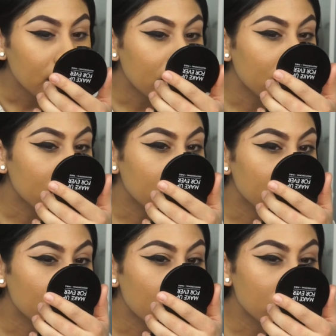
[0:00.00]
And
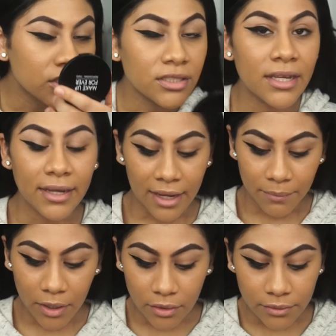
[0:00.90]
of course, just like
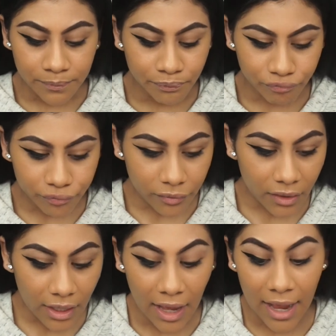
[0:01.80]
eyebrows,
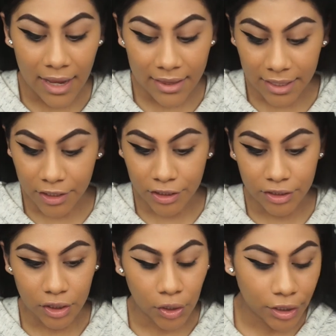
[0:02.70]

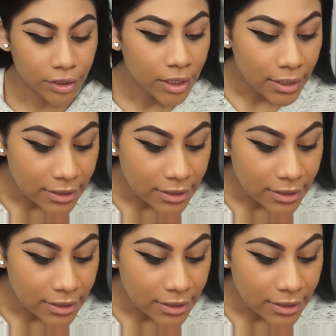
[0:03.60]
eyeliners are